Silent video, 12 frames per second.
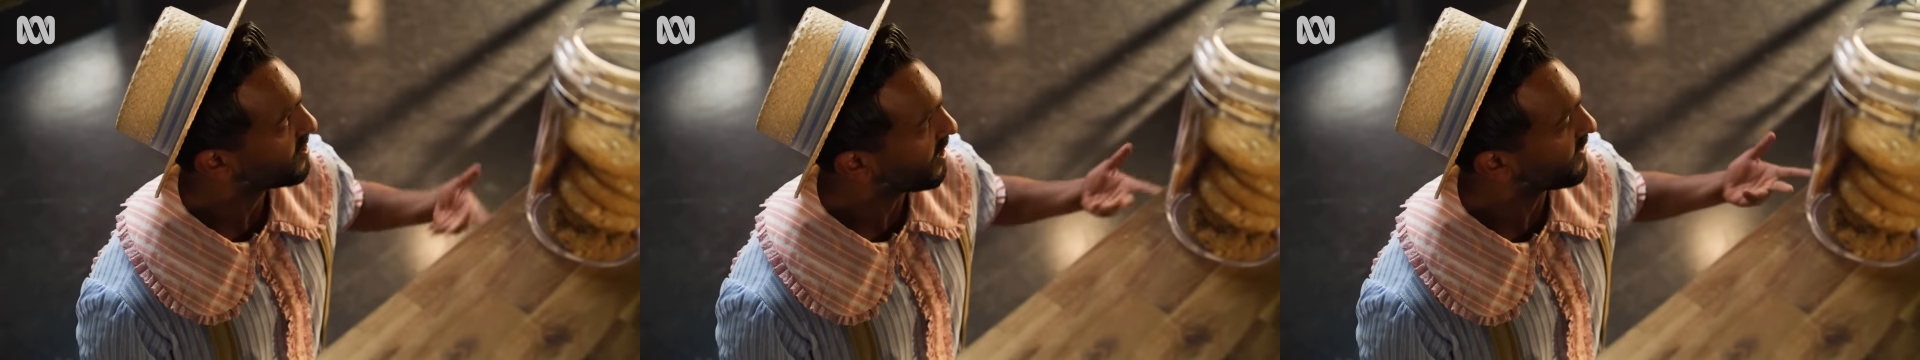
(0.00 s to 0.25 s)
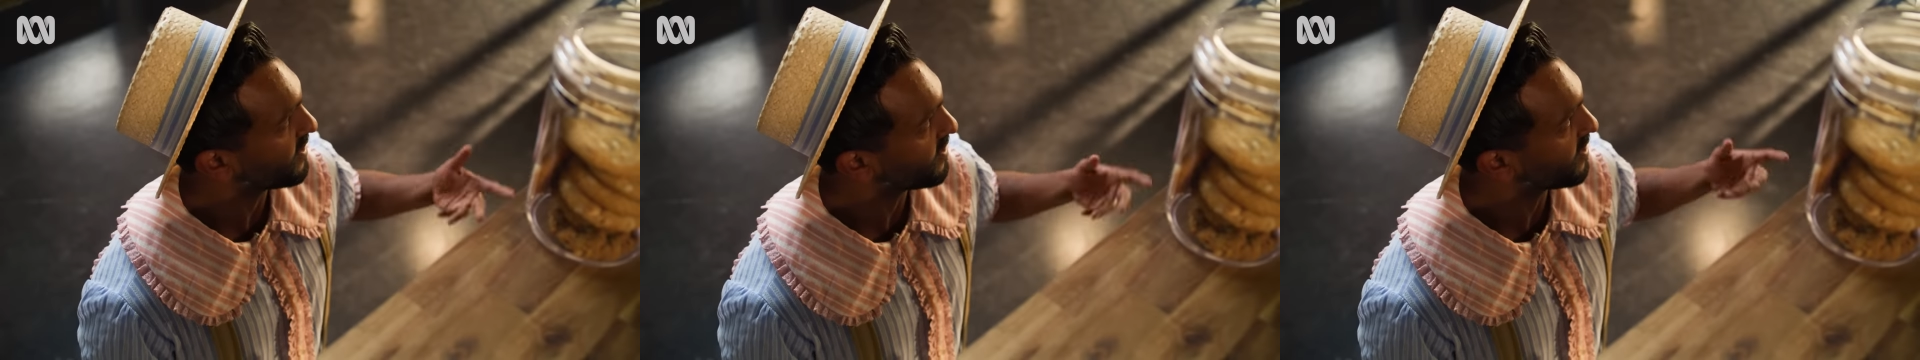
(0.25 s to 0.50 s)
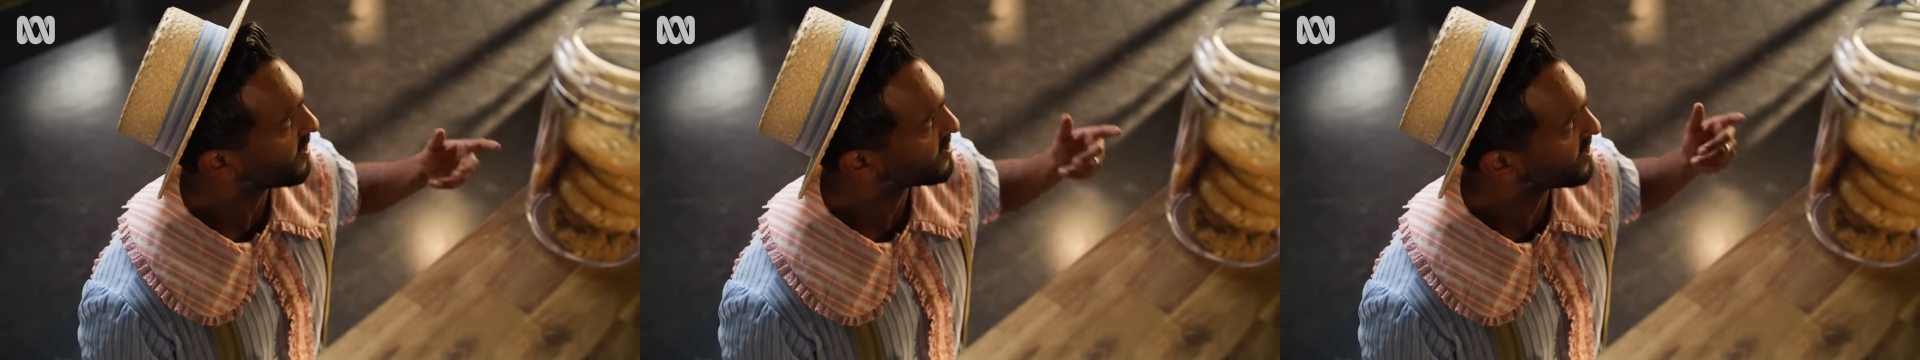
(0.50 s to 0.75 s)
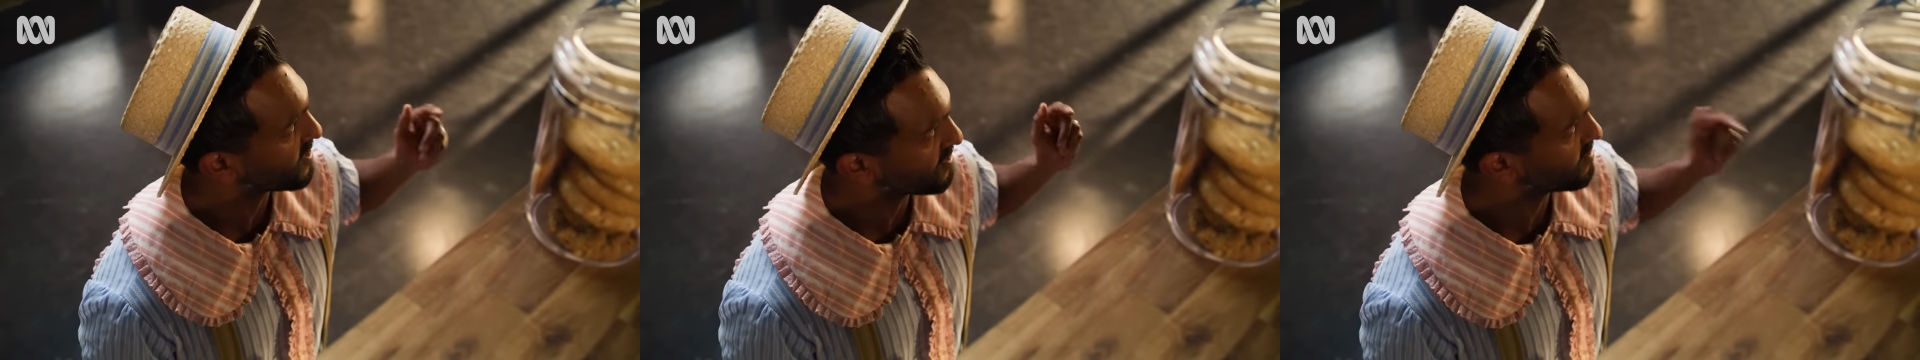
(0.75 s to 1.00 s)
And then I
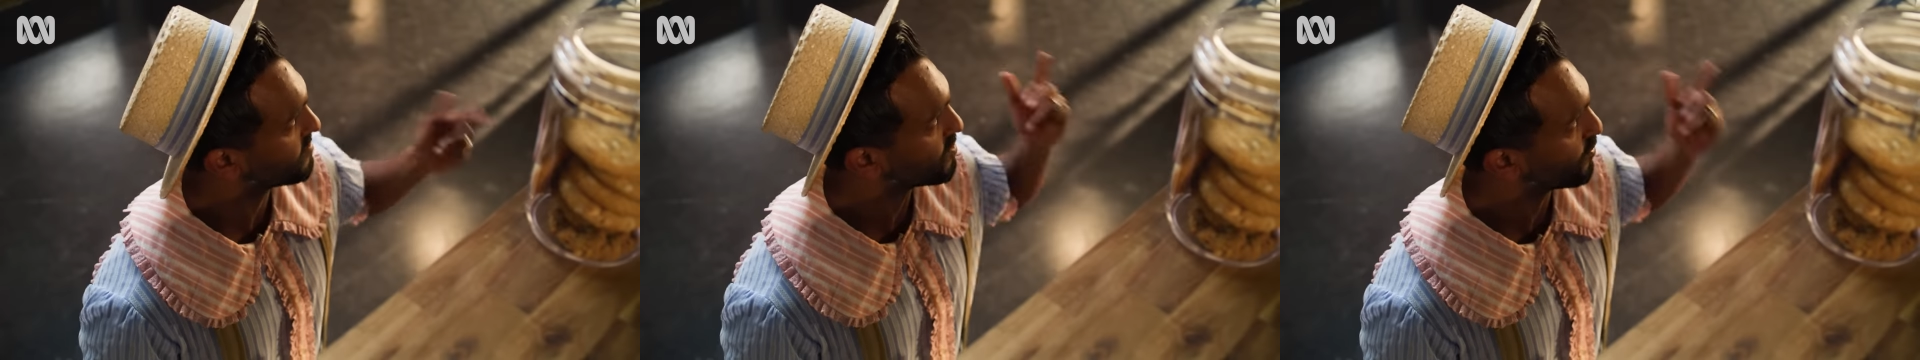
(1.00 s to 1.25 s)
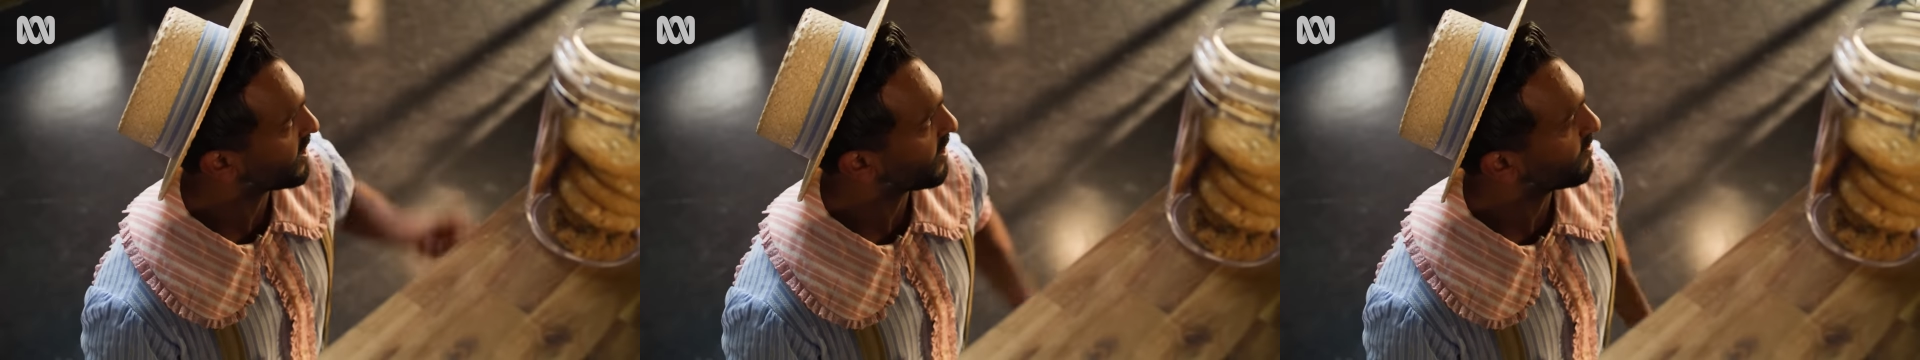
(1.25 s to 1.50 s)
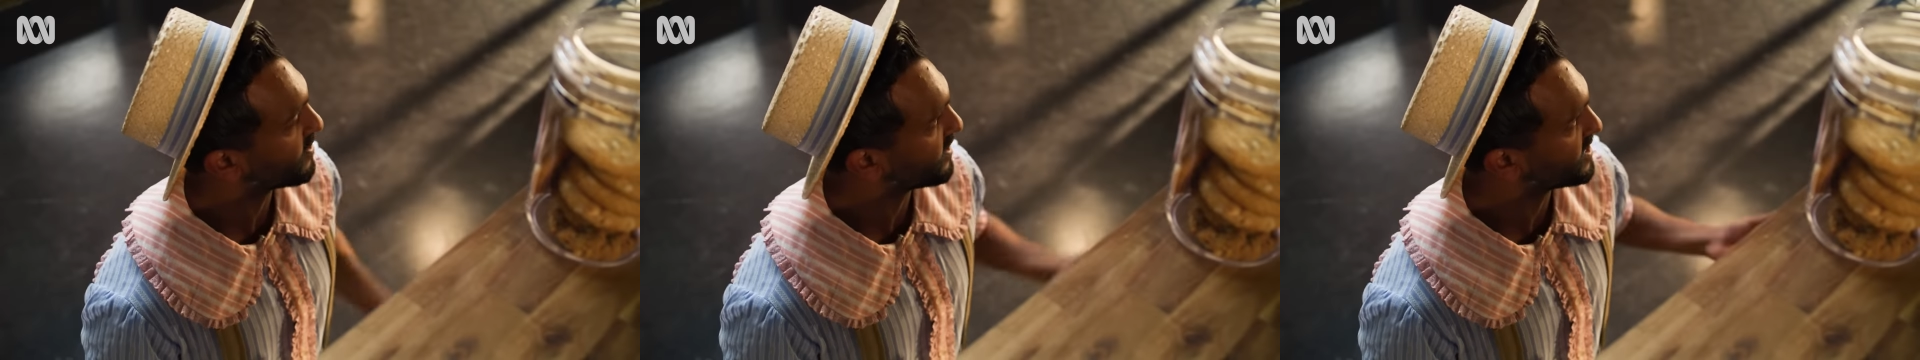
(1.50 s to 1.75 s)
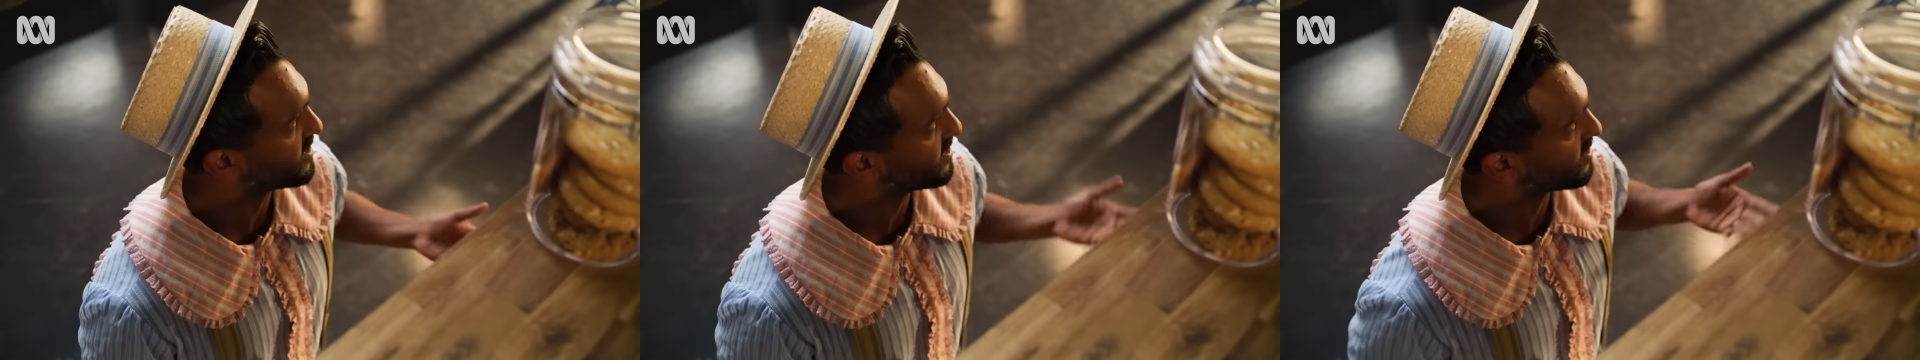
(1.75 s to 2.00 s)
said, do it now. And they did it,